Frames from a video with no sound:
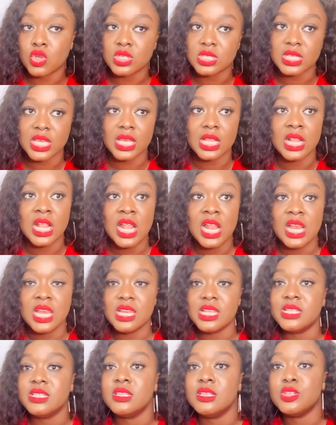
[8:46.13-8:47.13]
Like
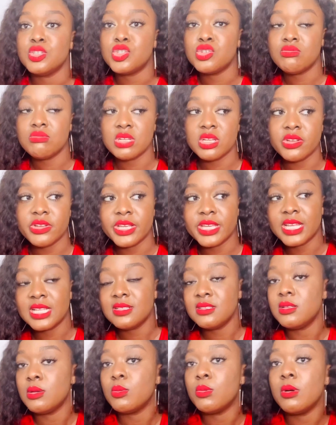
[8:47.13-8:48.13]
let's say in Surulere, getting a
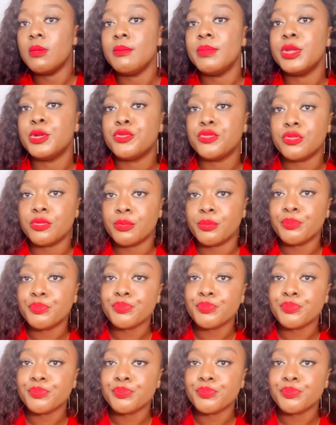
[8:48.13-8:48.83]
1-bedroom